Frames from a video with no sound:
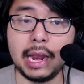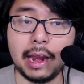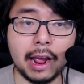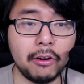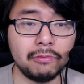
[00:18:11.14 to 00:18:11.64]
And
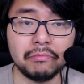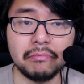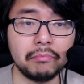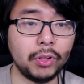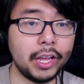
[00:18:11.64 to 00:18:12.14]
now
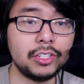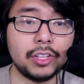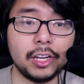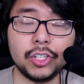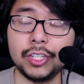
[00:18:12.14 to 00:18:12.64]

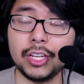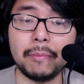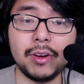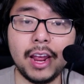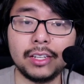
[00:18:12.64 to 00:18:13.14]
PlayStation is
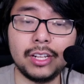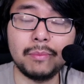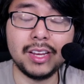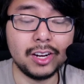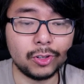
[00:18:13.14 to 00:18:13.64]
up next, and
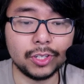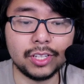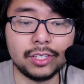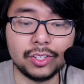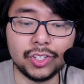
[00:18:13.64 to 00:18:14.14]
I'm
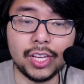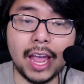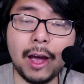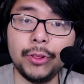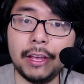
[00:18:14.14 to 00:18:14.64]
interested to see
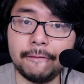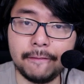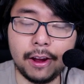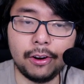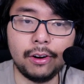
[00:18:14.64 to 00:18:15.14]
how they
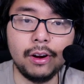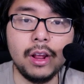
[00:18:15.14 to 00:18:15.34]
fare,